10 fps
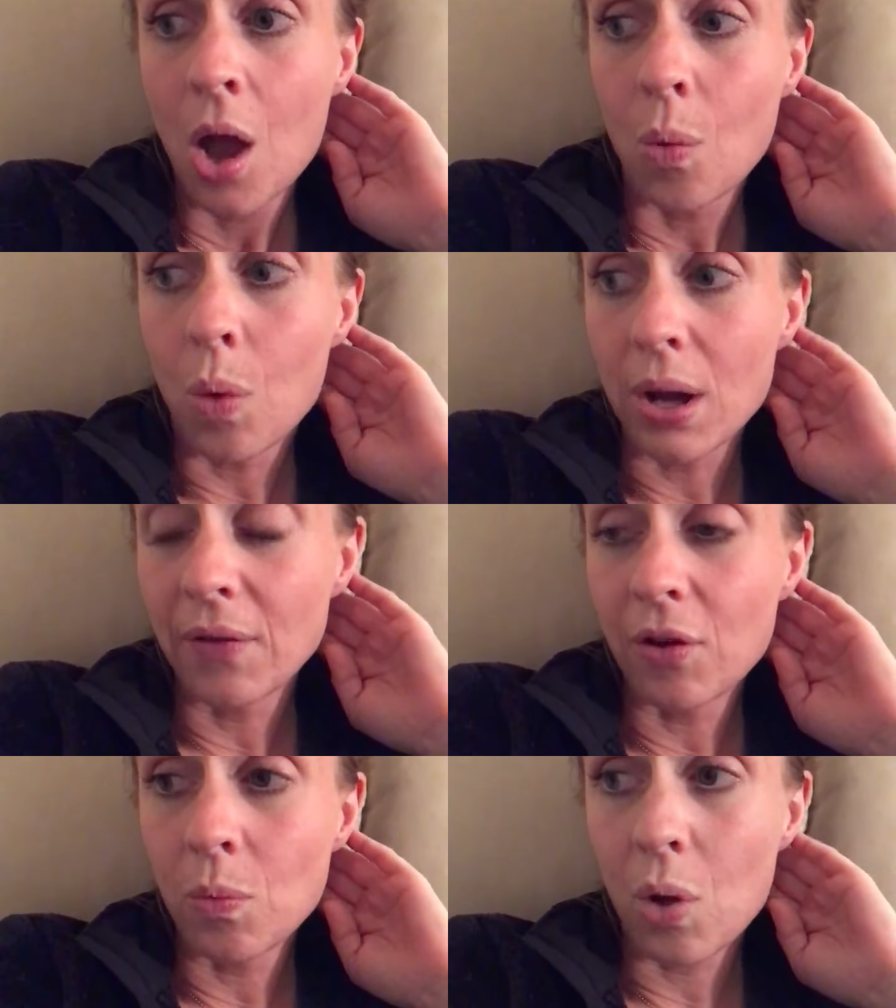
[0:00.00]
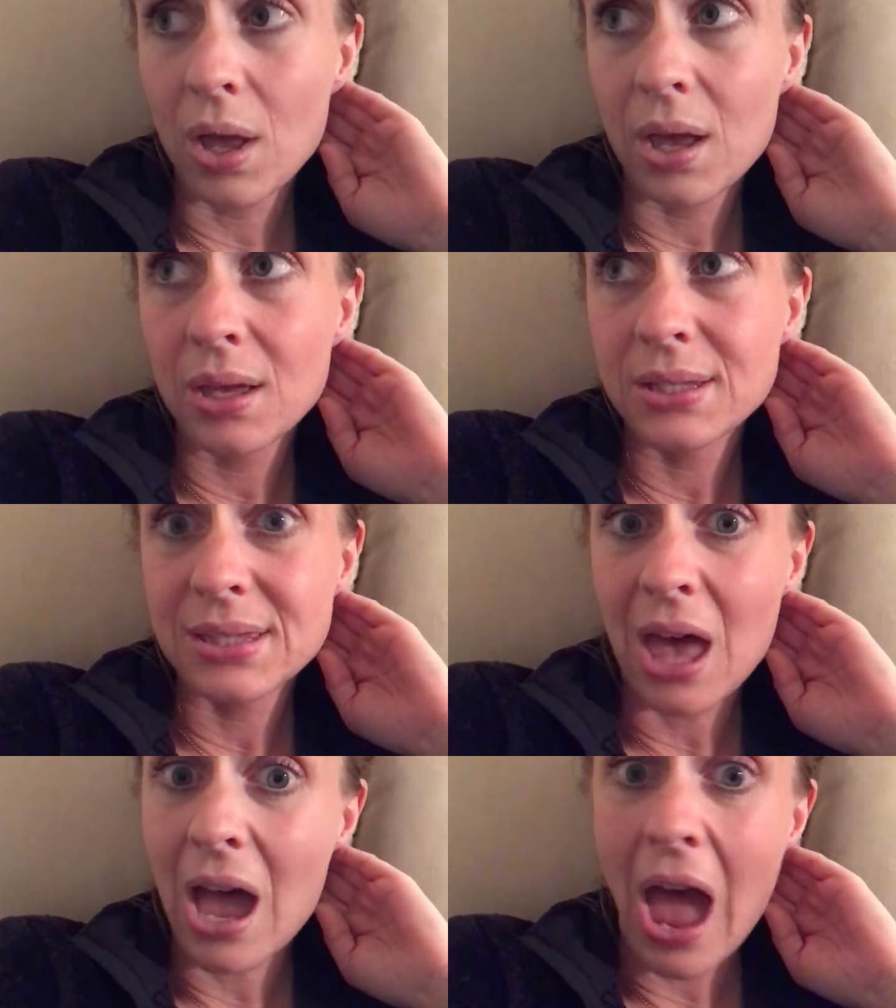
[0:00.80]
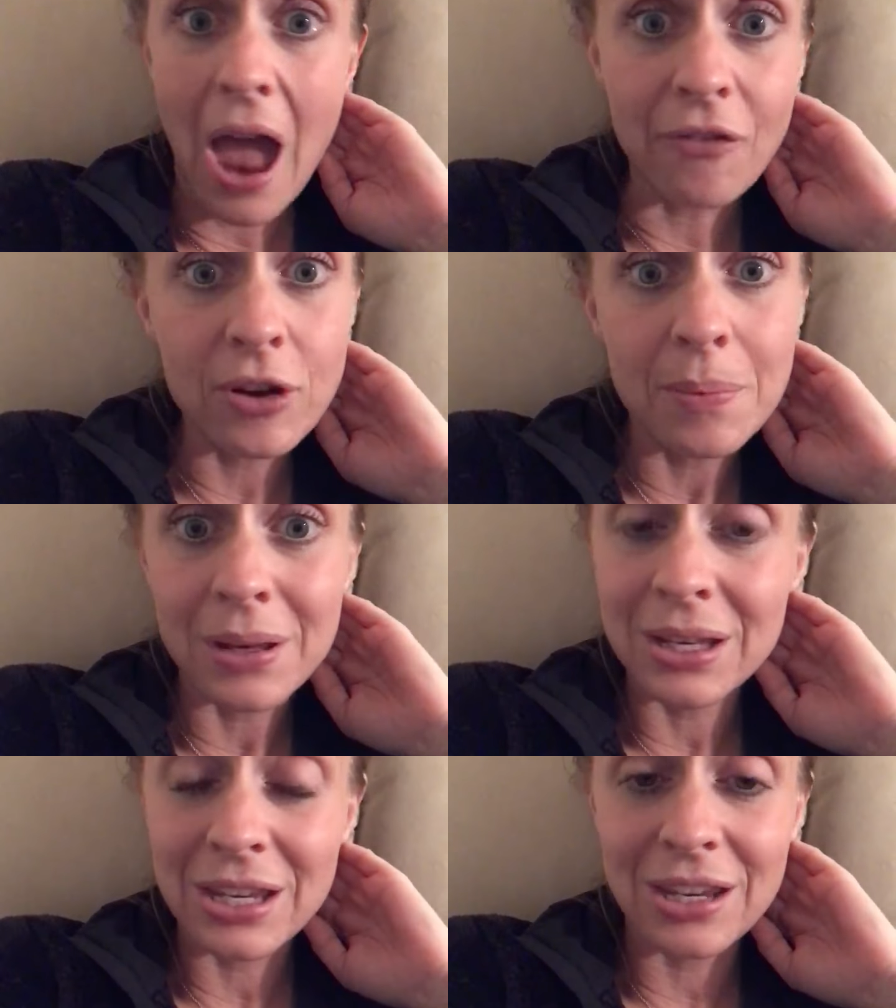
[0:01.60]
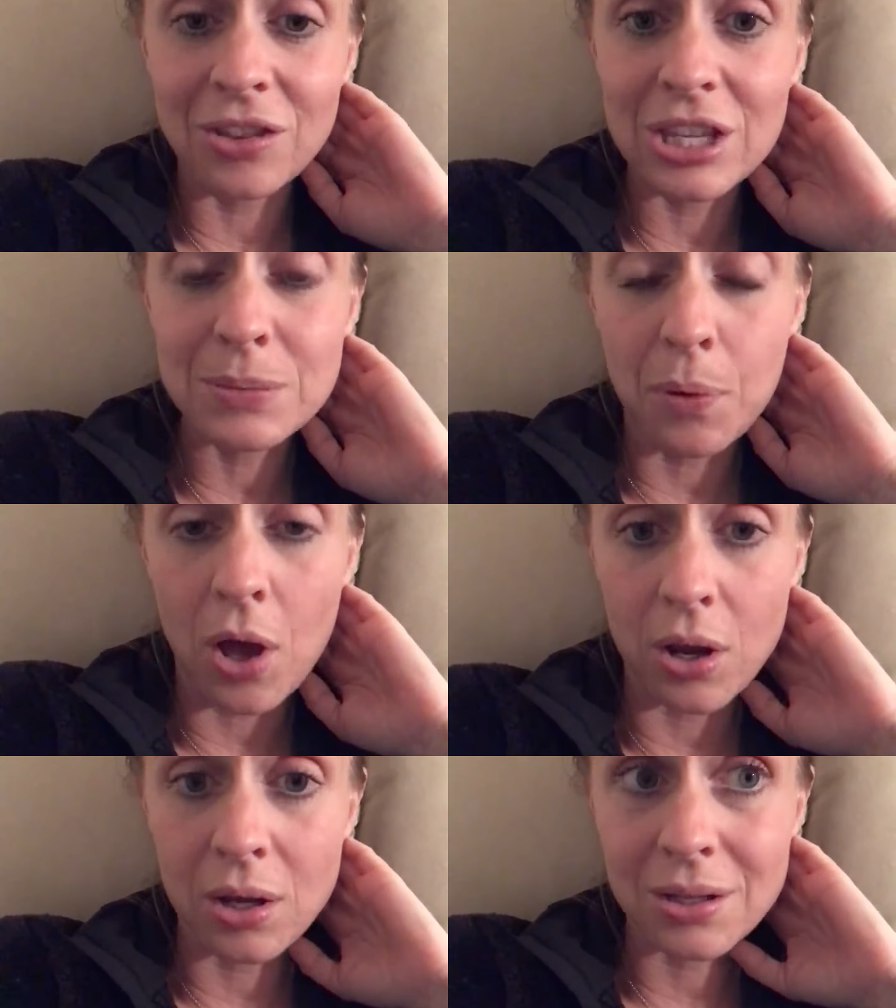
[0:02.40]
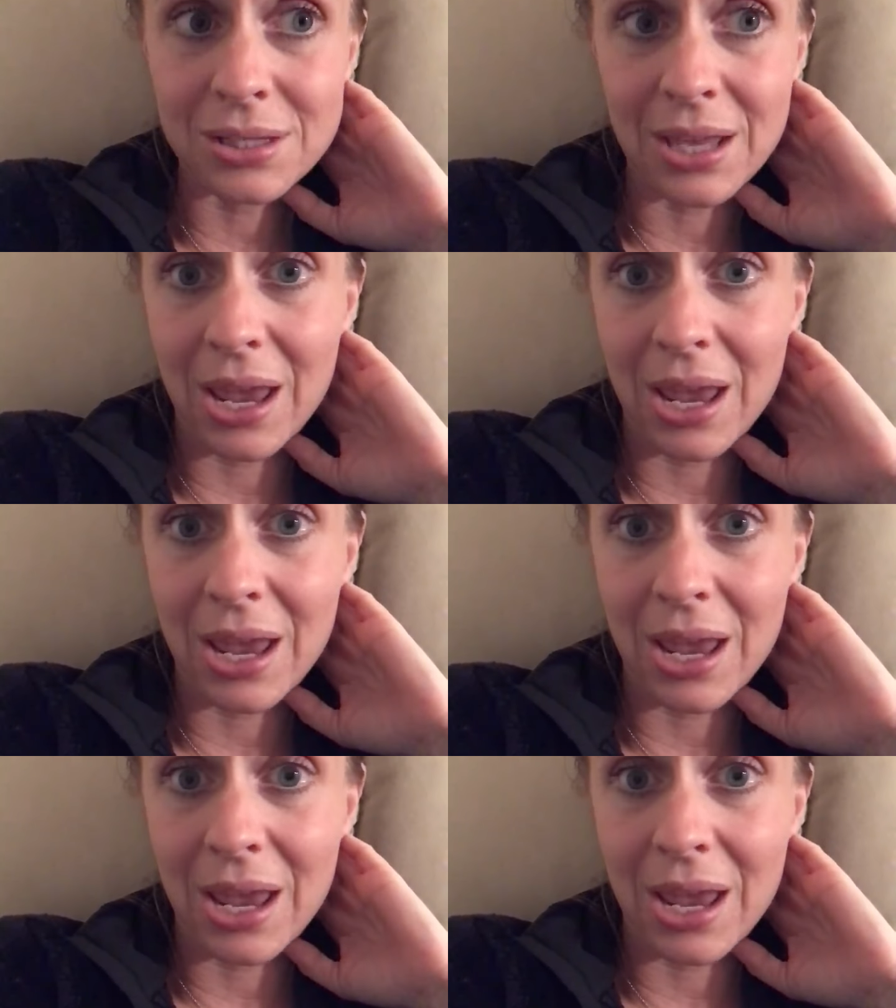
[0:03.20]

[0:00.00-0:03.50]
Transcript: One of them was that everybody needed these products